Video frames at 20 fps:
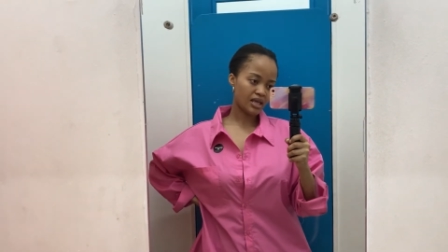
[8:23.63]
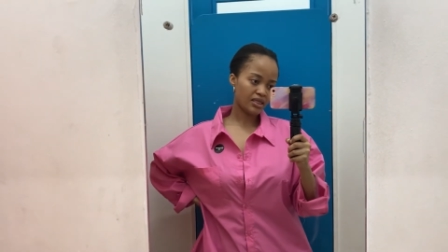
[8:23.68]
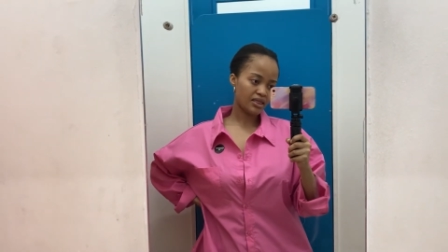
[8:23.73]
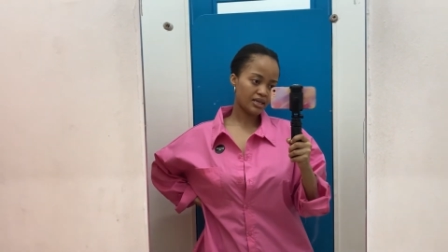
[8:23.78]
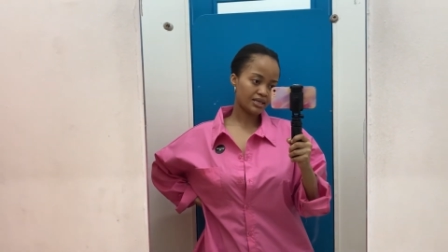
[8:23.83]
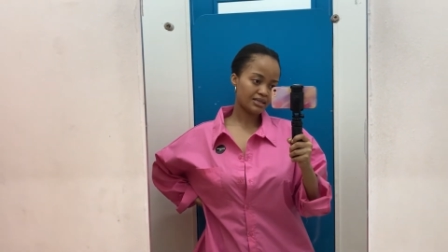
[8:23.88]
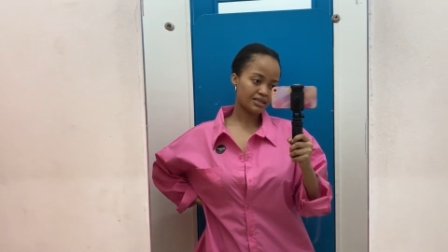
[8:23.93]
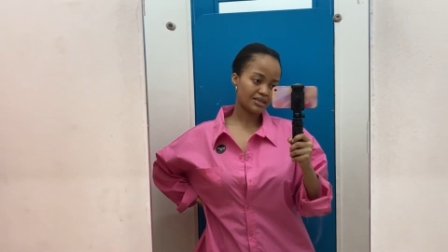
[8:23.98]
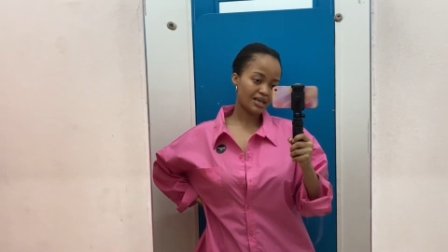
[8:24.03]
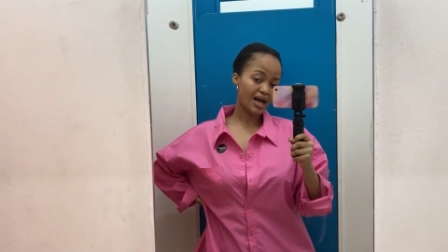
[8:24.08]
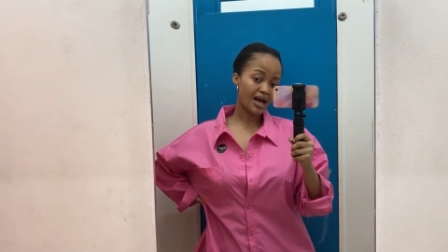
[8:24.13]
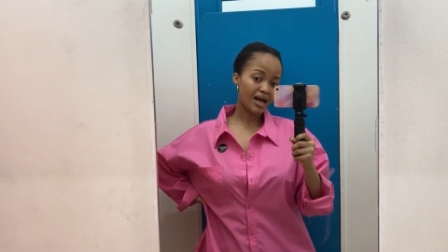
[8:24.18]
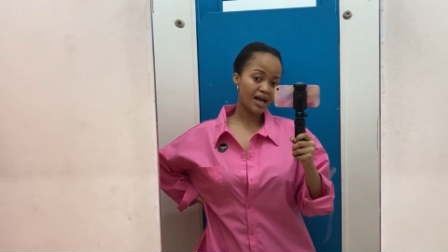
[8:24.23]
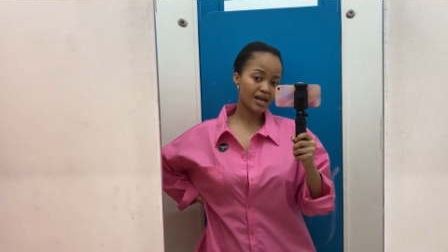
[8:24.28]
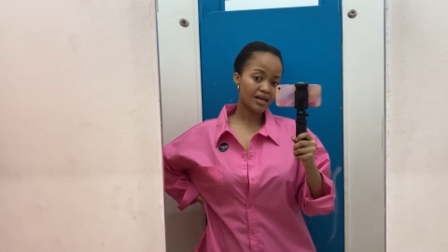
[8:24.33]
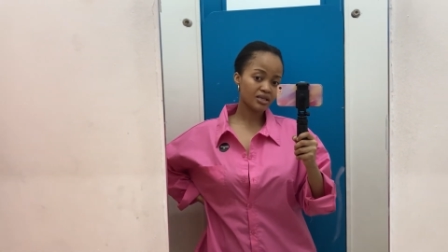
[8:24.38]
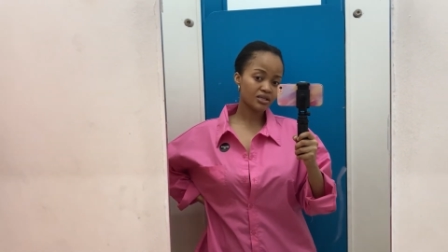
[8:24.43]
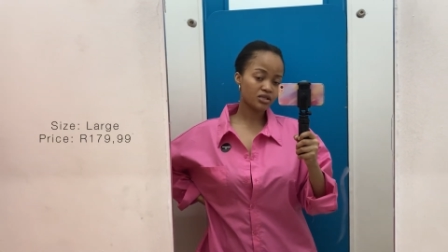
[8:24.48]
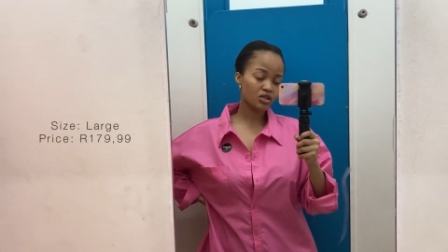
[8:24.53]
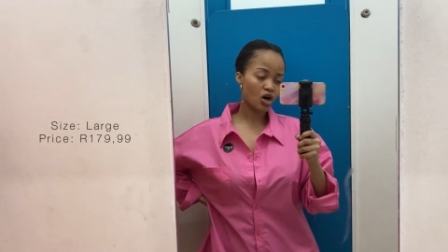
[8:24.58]
the
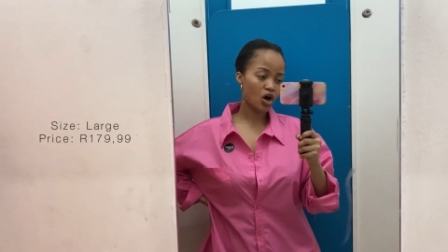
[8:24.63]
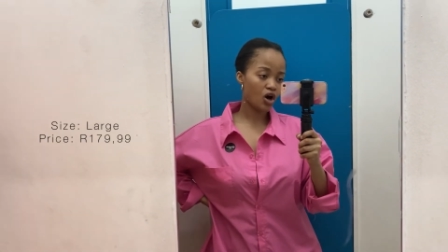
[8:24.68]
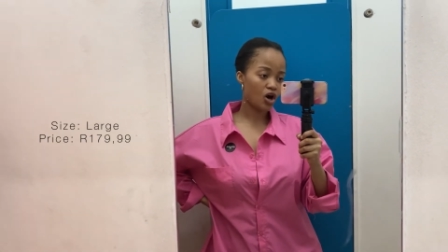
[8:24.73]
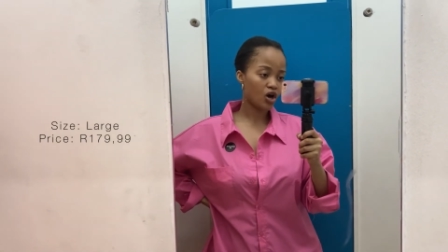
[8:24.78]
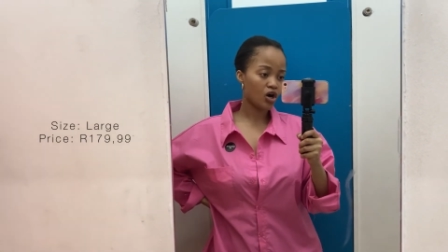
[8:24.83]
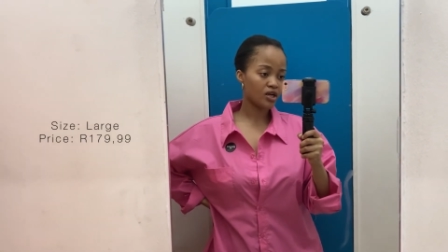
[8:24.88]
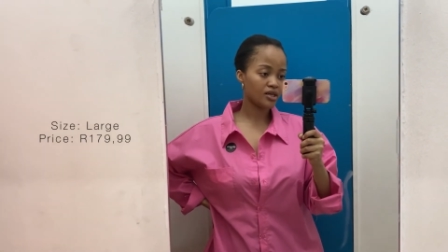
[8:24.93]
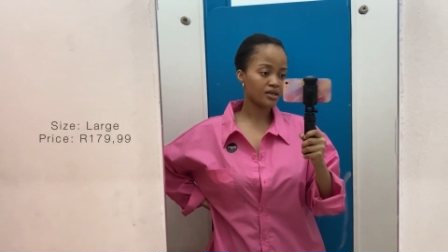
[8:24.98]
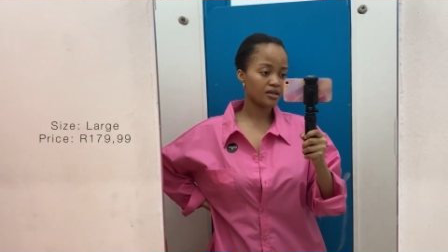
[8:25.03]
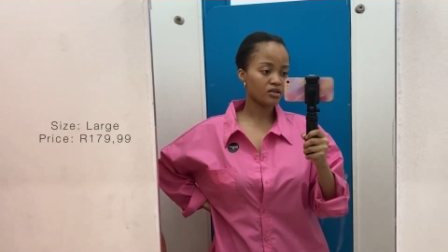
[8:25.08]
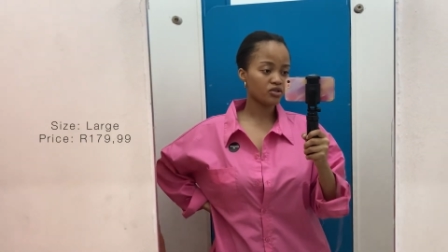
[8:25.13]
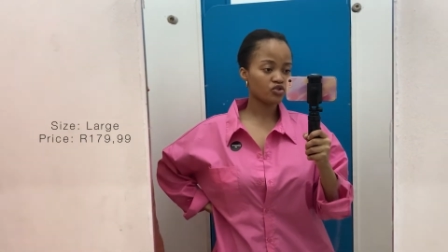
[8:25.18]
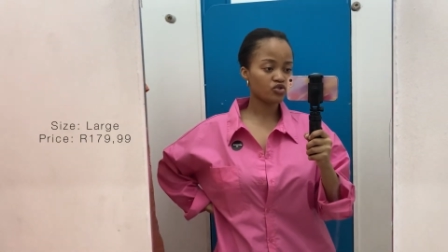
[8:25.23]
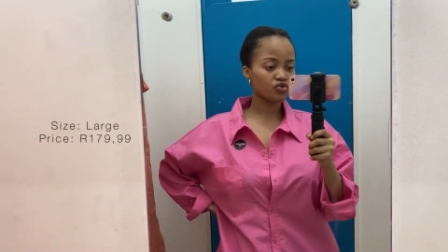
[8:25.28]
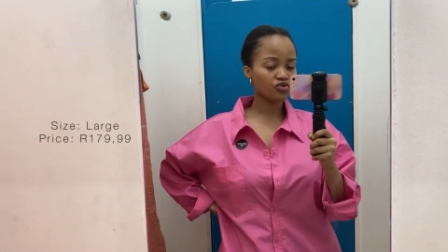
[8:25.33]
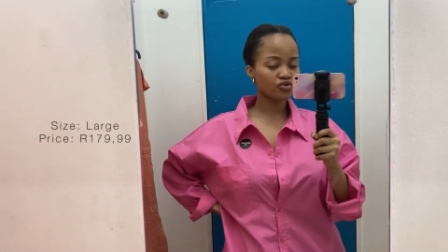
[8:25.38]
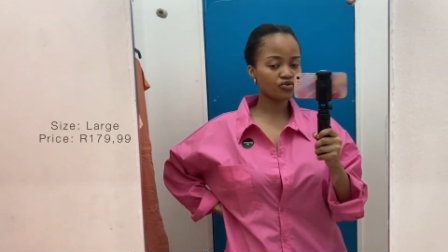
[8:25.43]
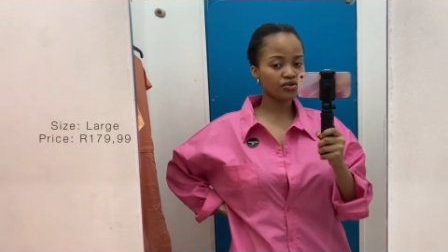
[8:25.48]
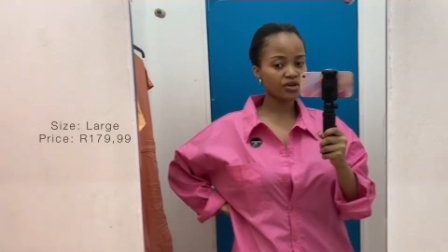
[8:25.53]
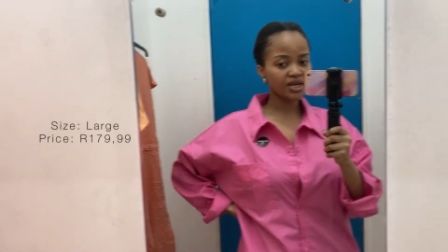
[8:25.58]
size on
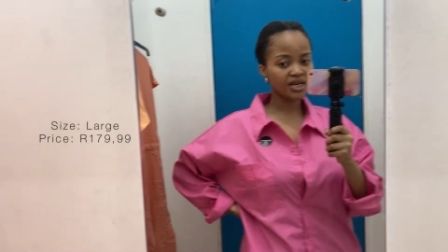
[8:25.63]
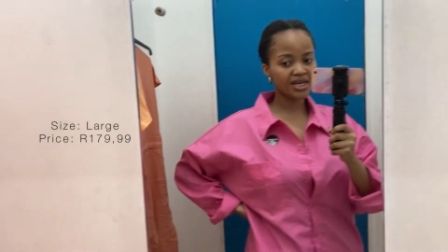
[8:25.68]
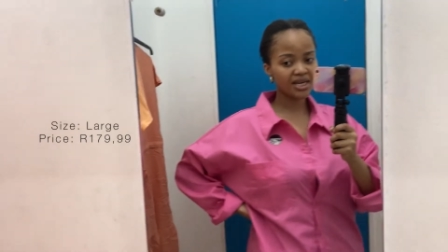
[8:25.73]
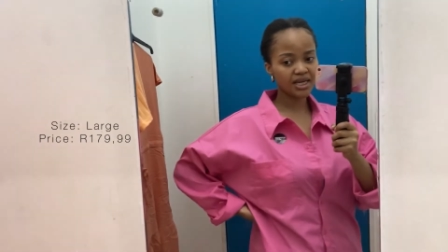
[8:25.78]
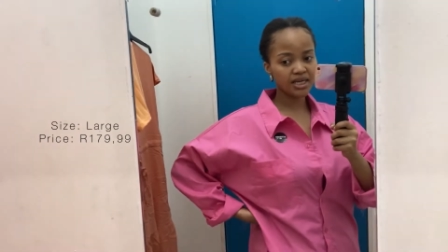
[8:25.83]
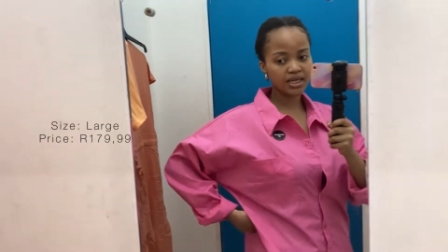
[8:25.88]
screen